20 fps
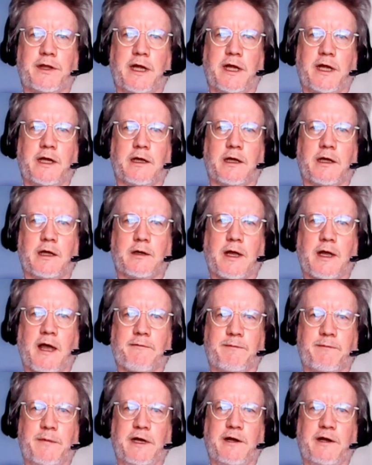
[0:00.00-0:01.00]
whether they
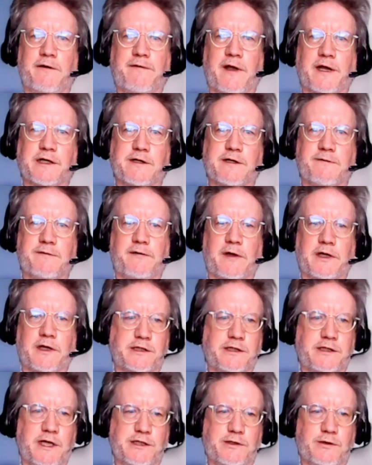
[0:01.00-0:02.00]
have been effectively
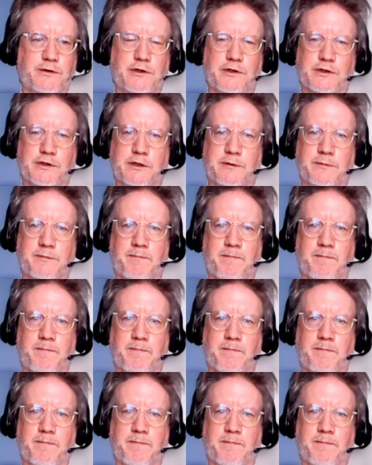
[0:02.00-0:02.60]
vaccinated or not.